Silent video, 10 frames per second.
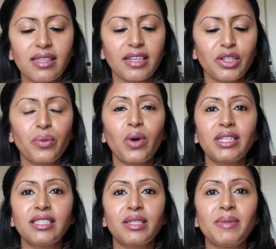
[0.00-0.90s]
I don't
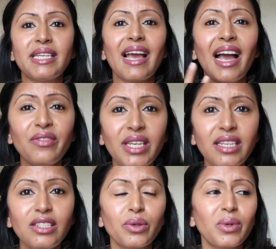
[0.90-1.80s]
want it to be
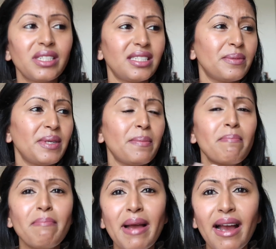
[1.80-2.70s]
heavy, don't want it to be
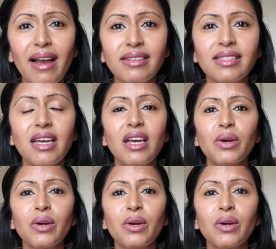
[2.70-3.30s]
matte